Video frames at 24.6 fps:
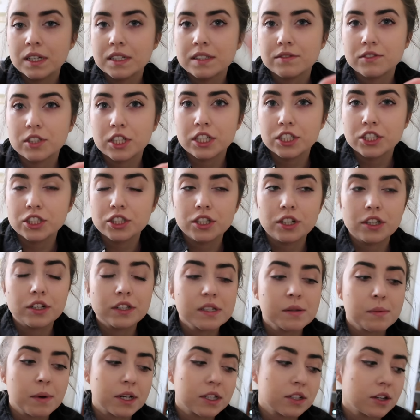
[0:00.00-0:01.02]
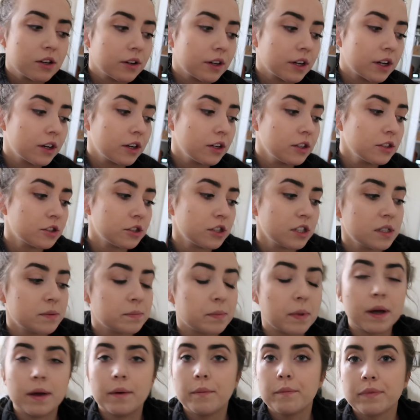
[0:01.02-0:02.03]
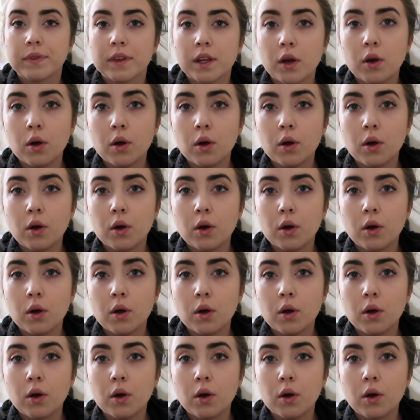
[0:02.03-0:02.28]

Plans have changed a little. I was about to go get groceries, but